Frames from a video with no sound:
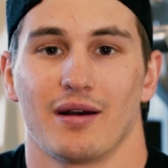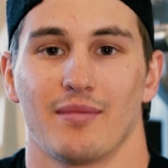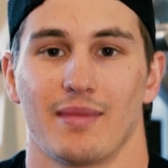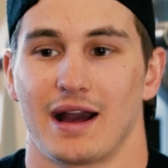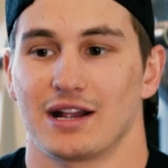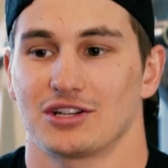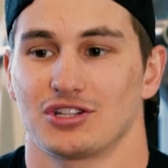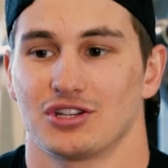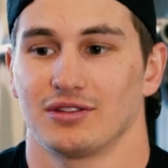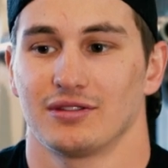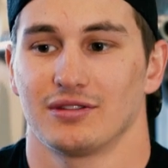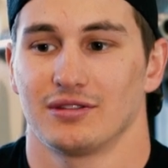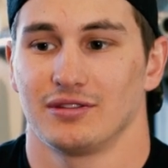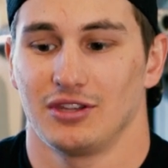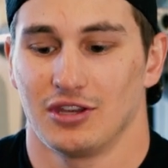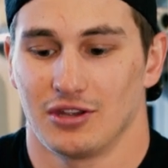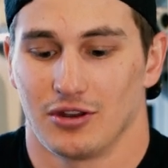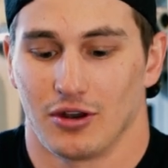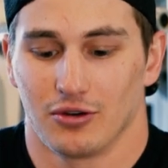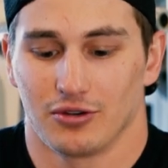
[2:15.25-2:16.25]

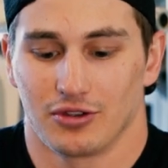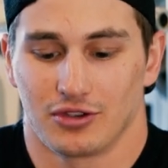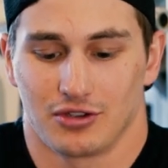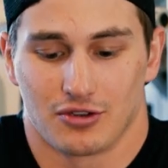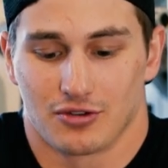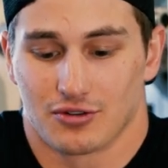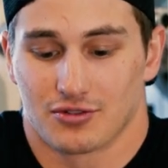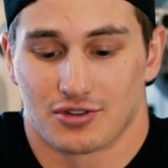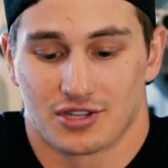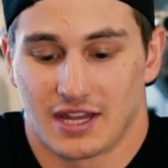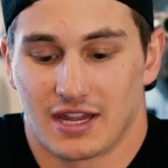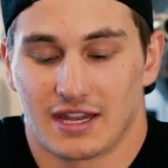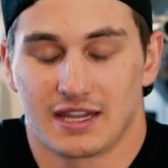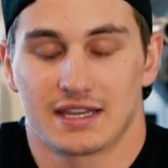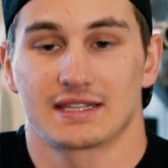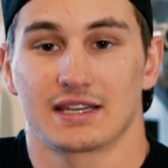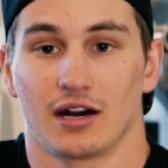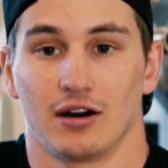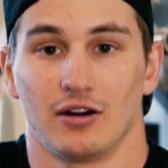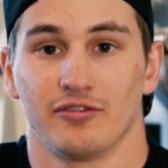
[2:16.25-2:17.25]
Imagine, you know, your
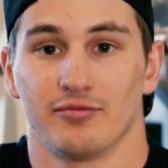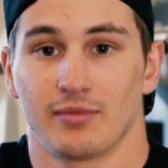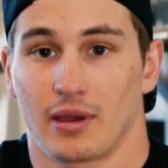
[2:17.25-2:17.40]
skinny self,